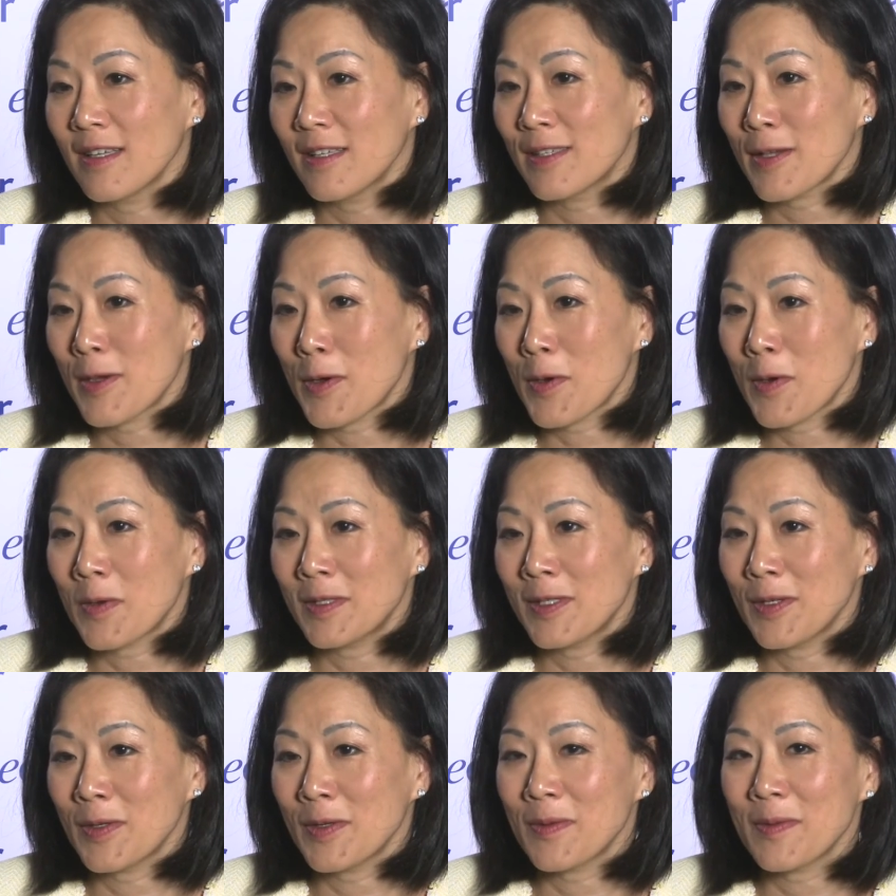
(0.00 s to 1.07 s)
So
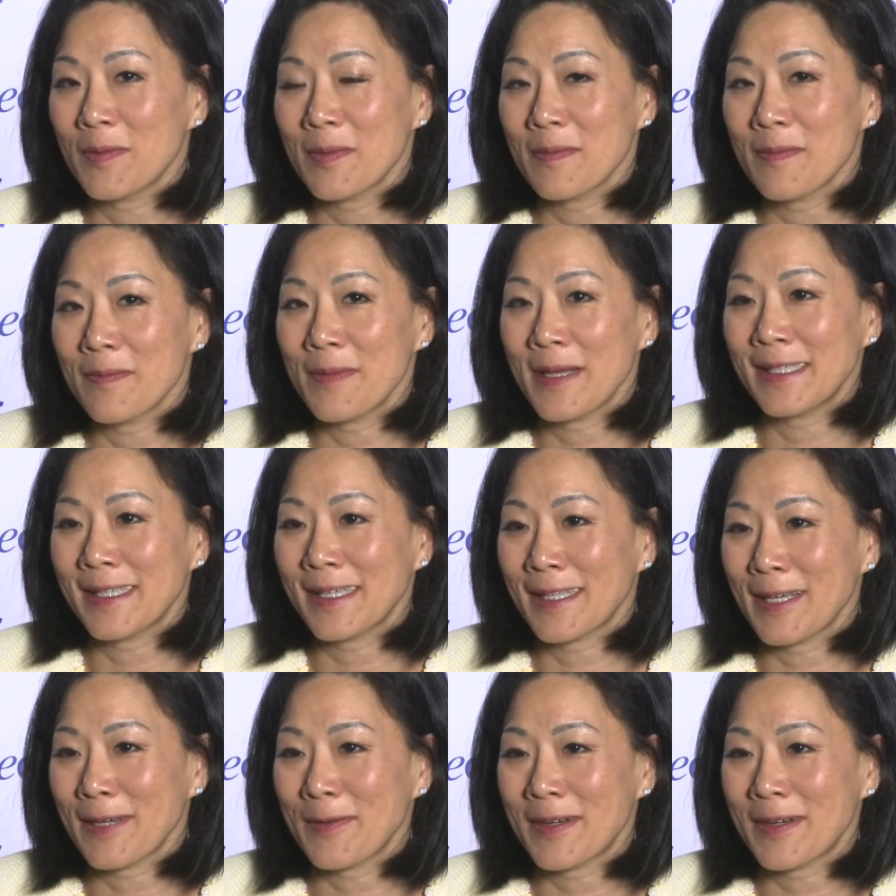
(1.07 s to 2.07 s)
to basically,